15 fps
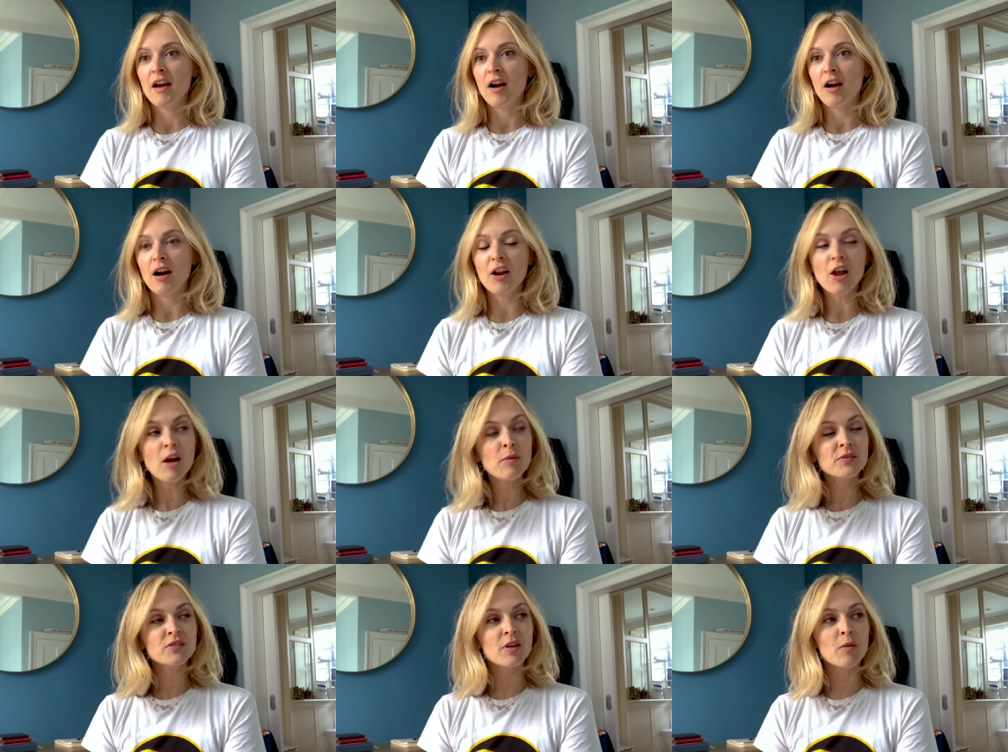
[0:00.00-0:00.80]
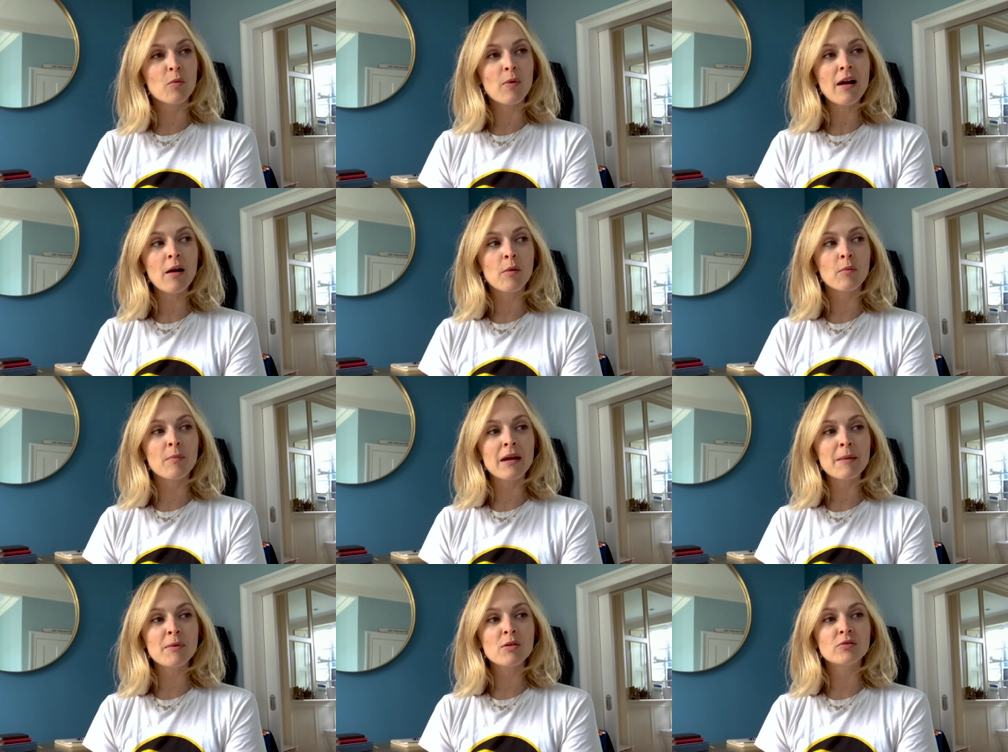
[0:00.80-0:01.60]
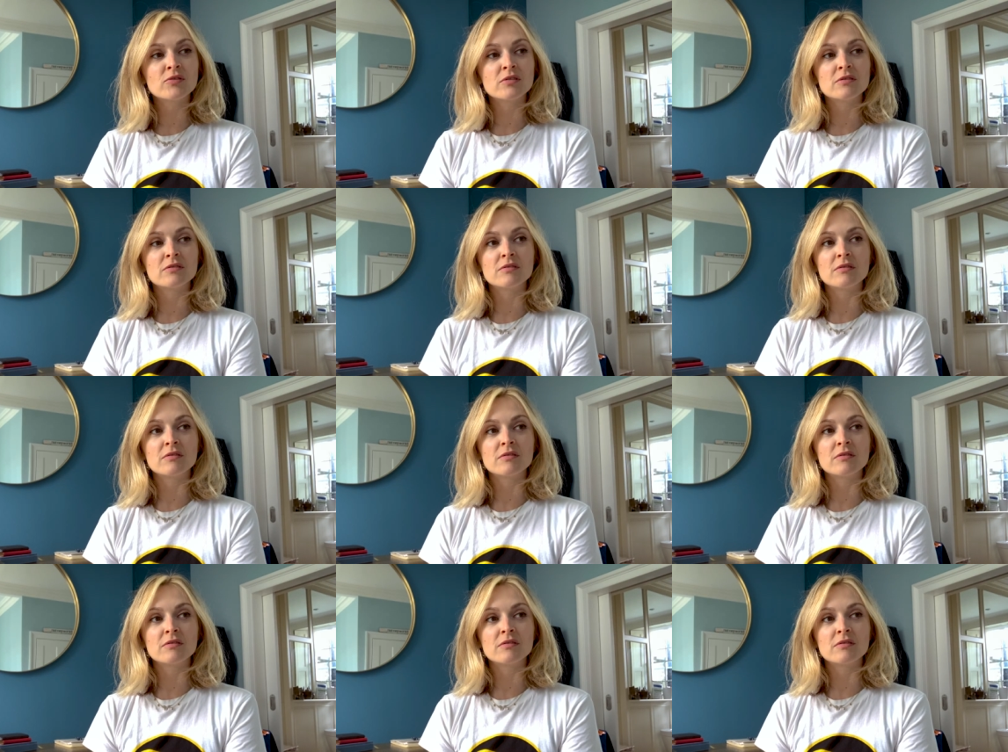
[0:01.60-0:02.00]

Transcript: And I was like, wow, maybe you're